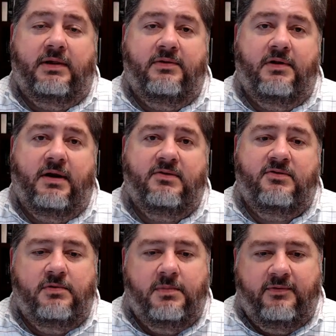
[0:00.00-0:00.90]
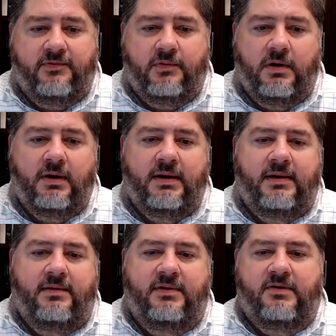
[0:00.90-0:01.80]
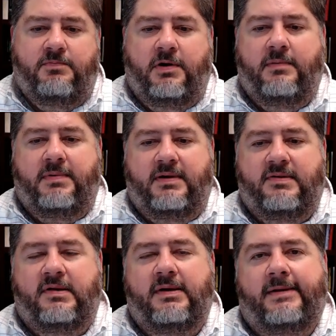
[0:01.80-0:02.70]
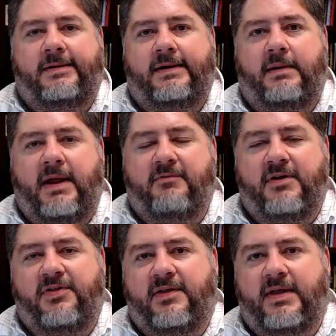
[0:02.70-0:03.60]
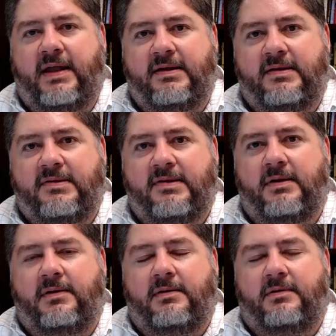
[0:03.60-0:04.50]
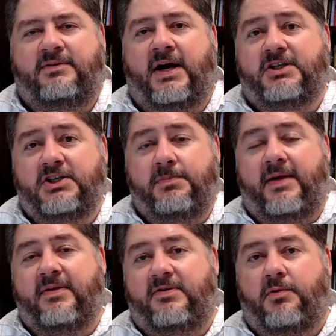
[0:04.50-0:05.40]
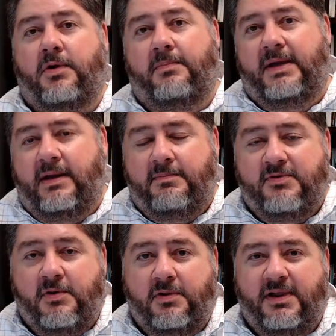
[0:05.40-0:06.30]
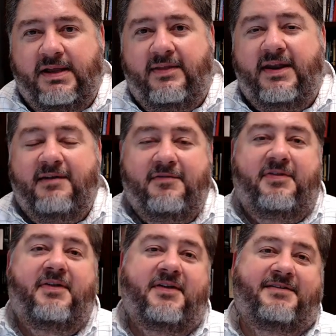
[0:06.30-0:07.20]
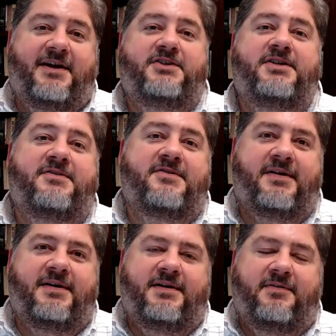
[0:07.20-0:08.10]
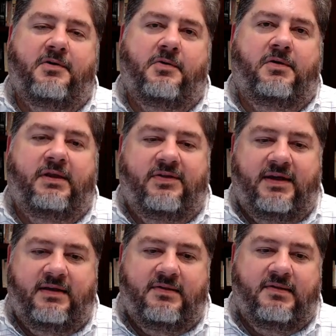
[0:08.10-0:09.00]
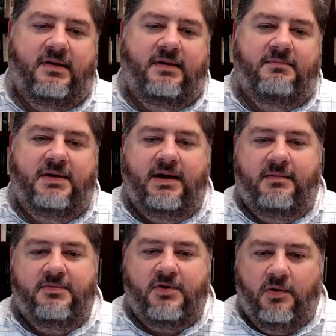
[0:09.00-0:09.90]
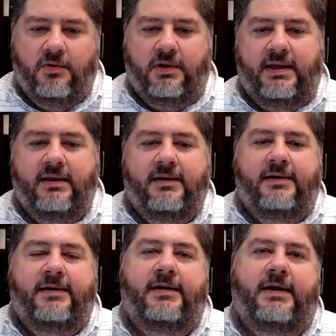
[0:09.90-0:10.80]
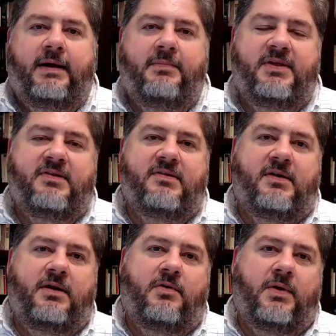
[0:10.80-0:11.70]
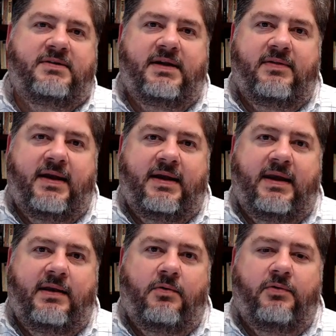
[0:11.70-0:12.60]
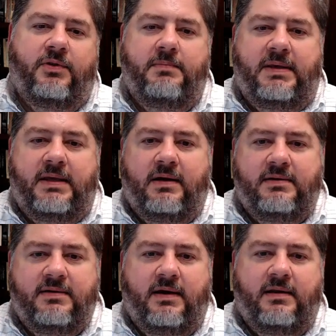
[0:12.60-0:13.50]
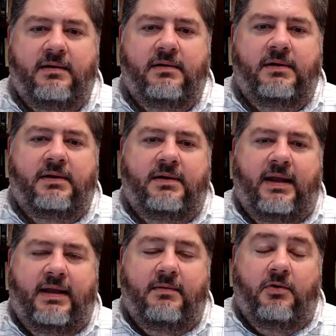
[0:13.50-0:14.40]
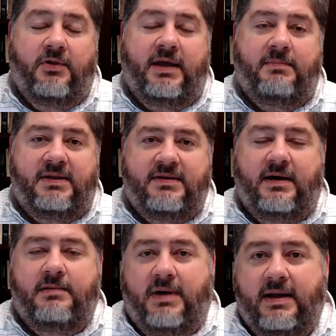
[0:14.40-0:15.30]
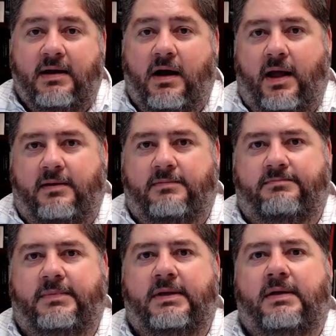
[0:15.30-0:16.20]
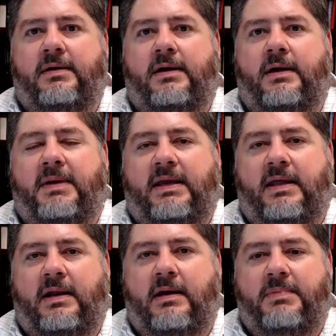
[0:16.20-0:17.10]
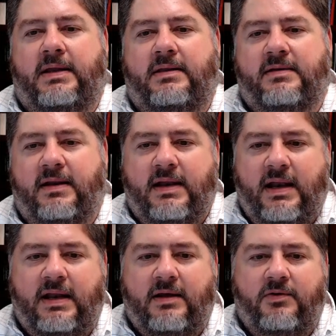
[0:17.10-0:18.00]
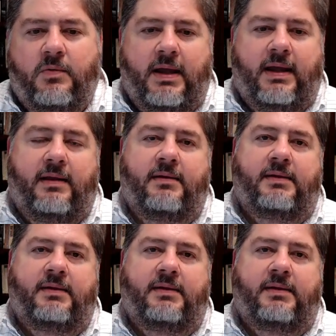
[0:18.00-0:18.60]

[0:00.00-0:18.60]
They're not suitable for this purpose. Um, everything that is touched by this oil becomes holy, and then everything that touches the holy things becomes holy. Um, this is an anointing that can only be undone, eh, only can be done by God. Um, it cannot be done in any other way.